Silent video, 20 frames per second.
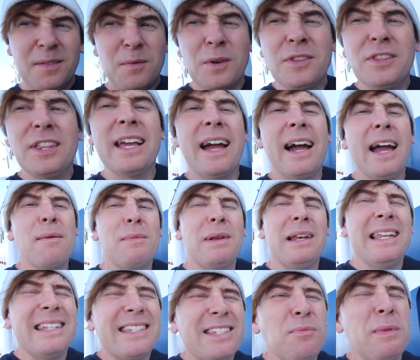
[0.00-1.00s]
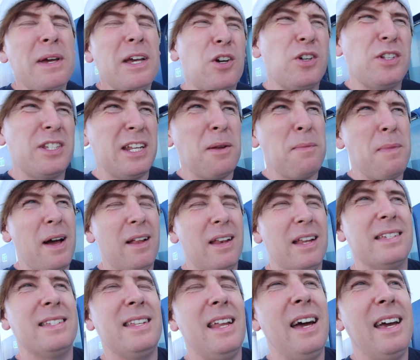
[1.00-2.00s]
One thing I am a little bit gutted about
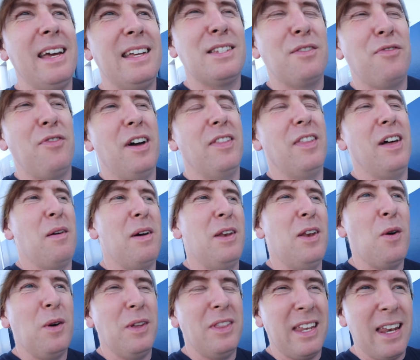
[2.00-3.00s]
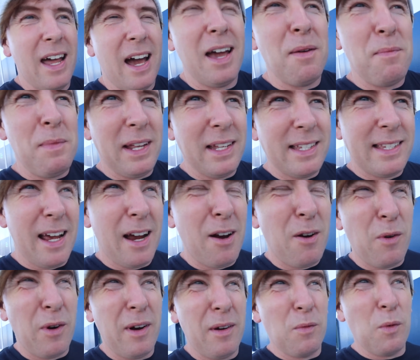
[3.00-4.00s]
last night is the fact that I know in the night me and Sarah
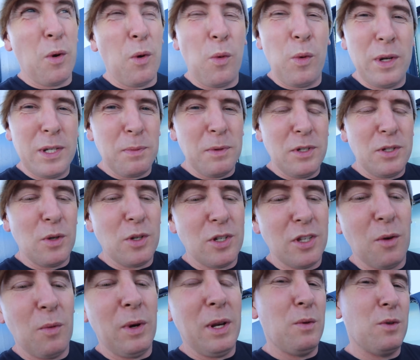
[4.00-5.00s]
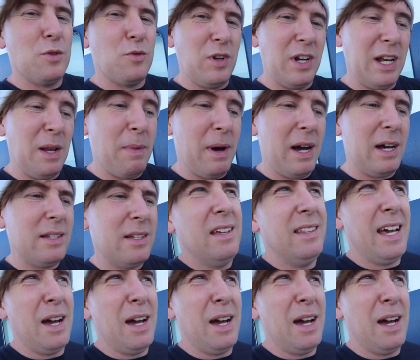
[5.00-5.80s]
were whispering to each other when it was really bad,